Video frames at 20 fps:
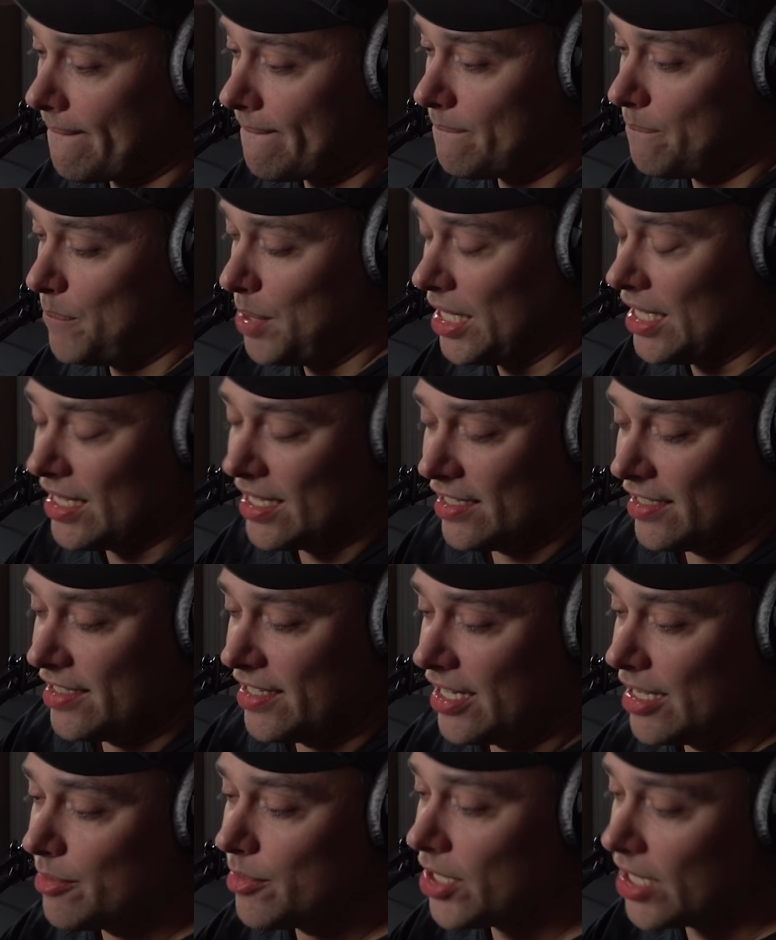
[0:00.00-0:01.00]
be
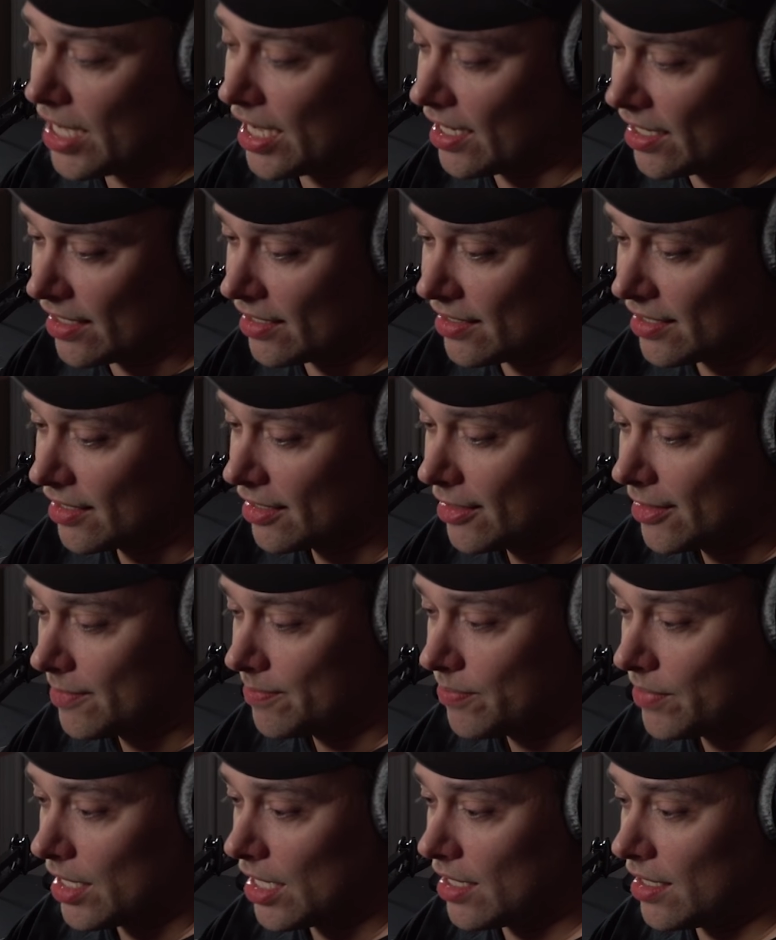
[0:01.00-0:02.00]
intimidated
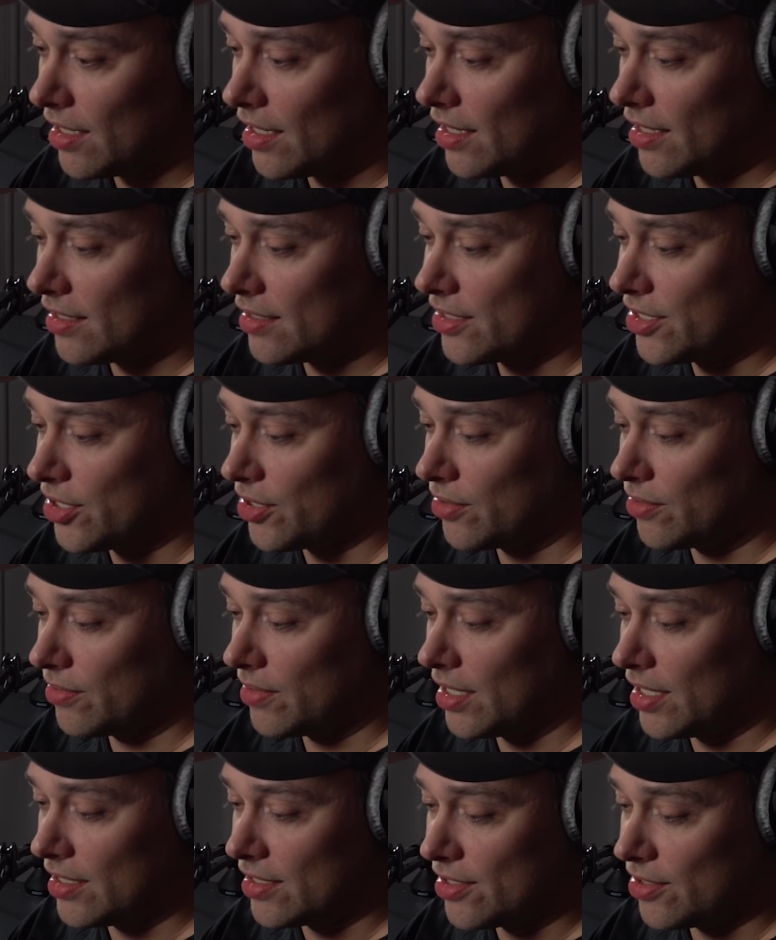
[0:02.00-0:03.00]
into
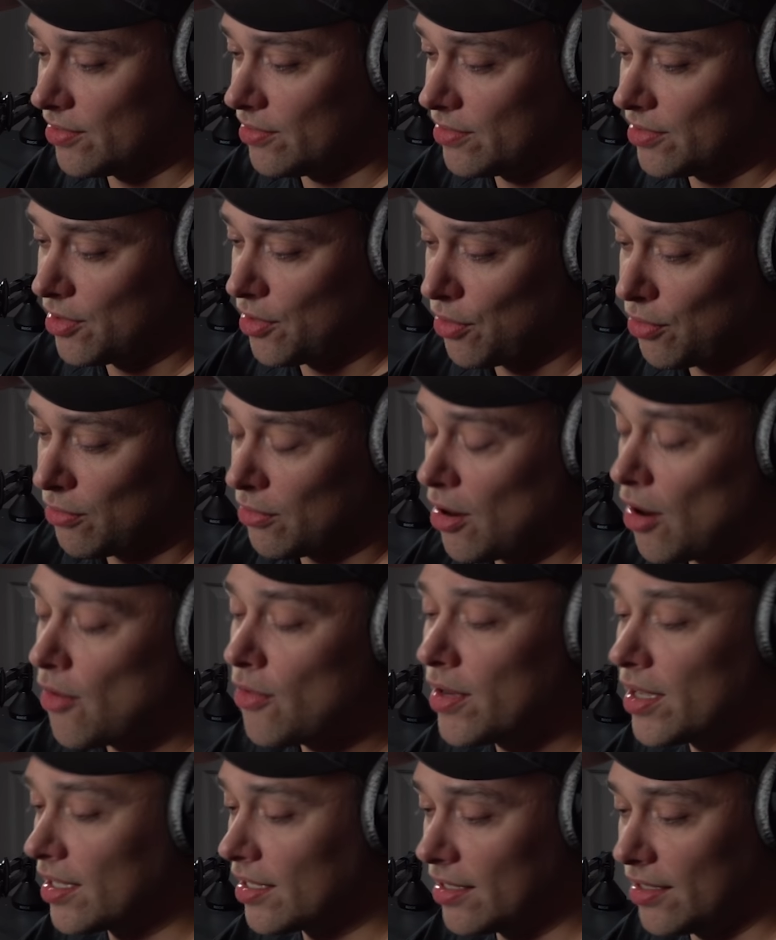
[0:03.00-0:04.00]

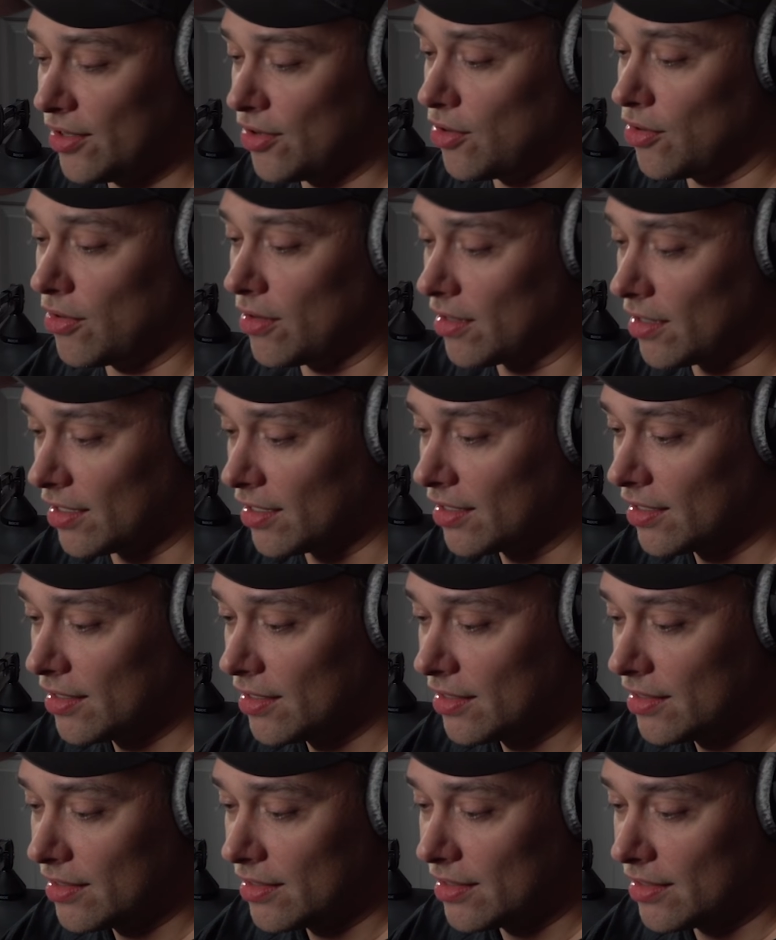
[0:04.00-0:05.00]
throwing your
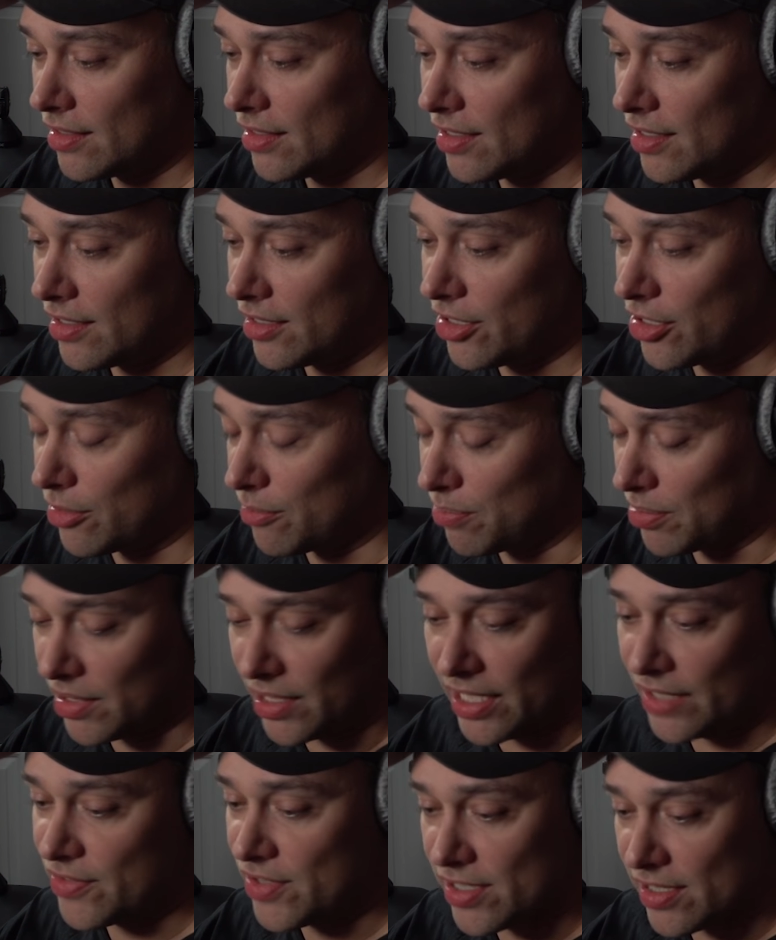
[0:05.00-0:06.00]

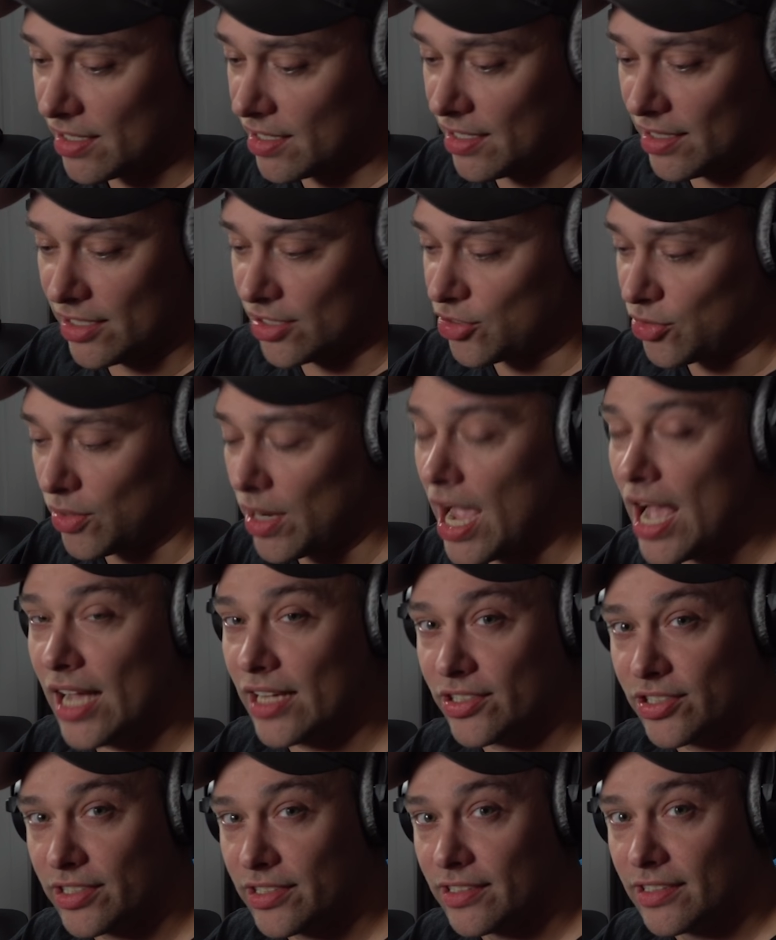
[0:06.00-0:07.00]
beliefs in the
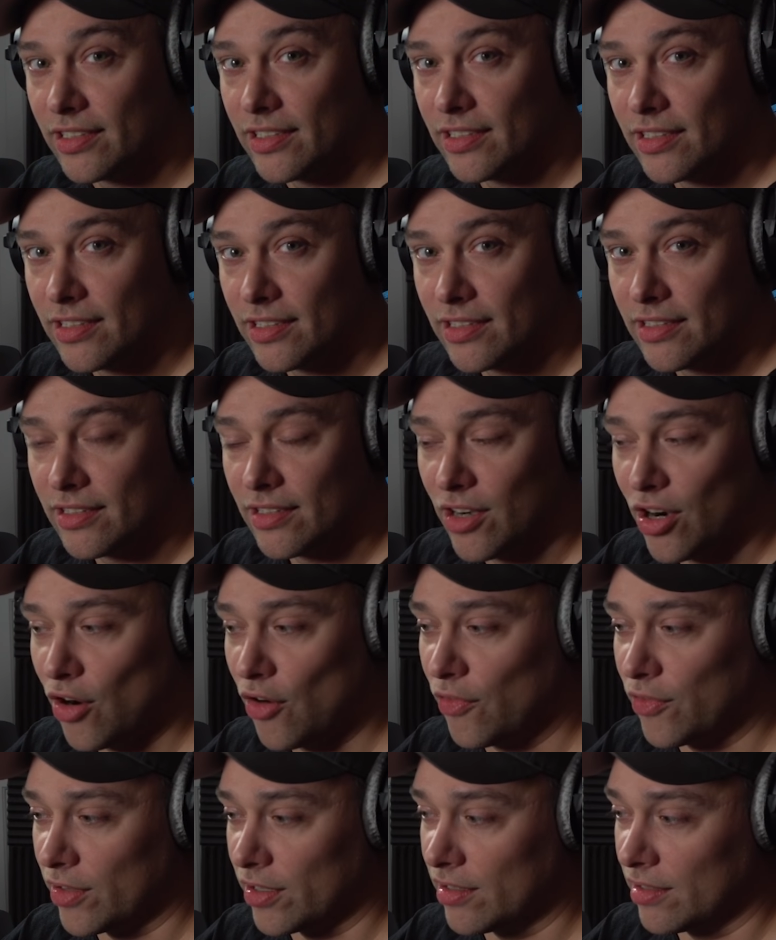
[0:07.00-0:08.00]
trash
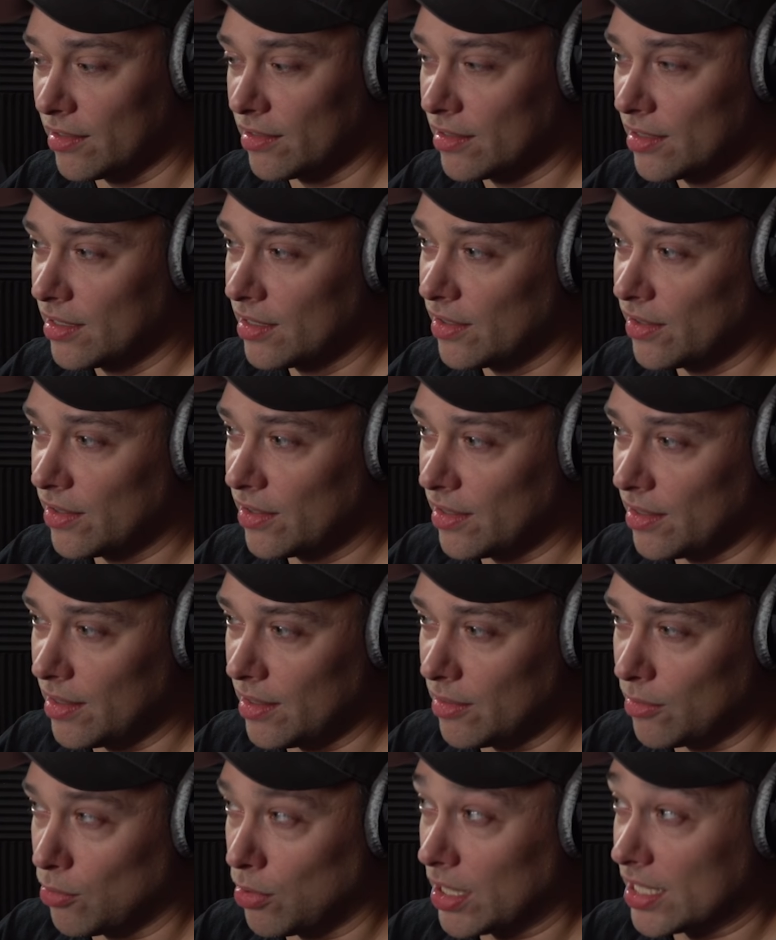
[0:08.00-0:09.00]
over
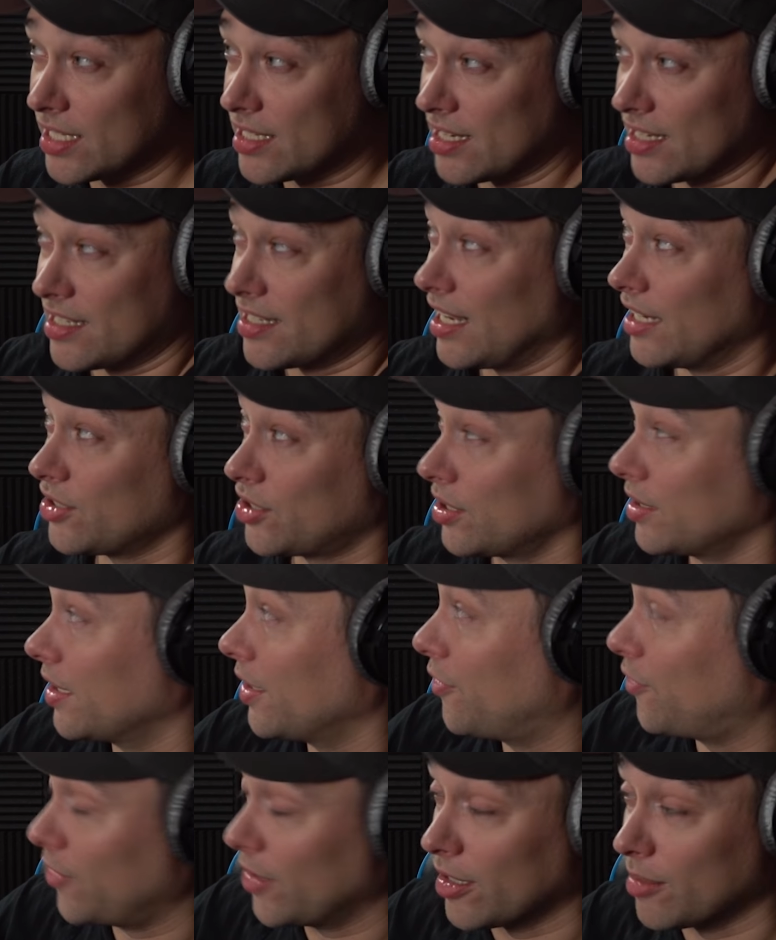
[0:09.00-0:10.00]
what is essentially
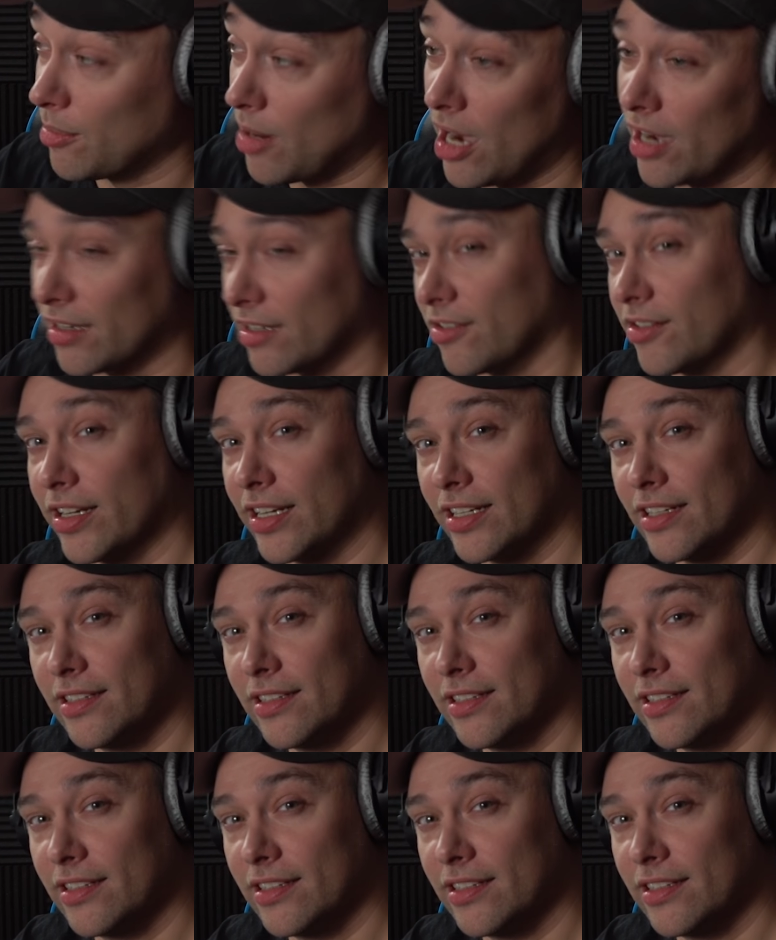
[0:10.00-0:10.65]
fear mongering.